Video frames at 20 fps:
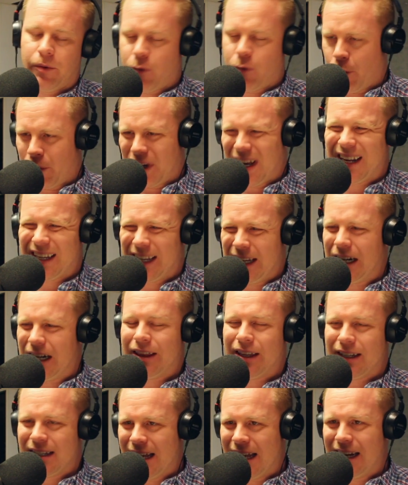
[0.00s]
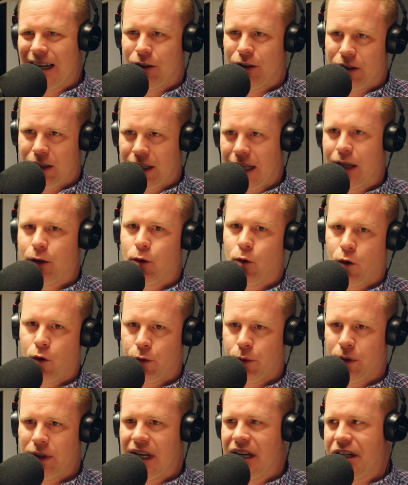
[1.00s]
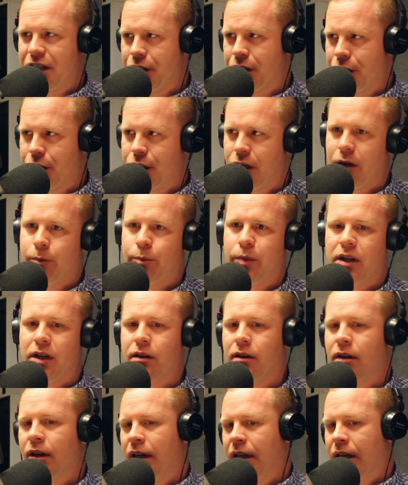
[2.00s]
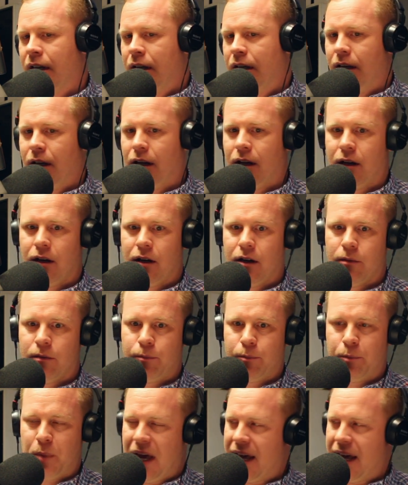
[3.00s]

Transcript: before we kind of get into the tenant-landlord relationship and uh,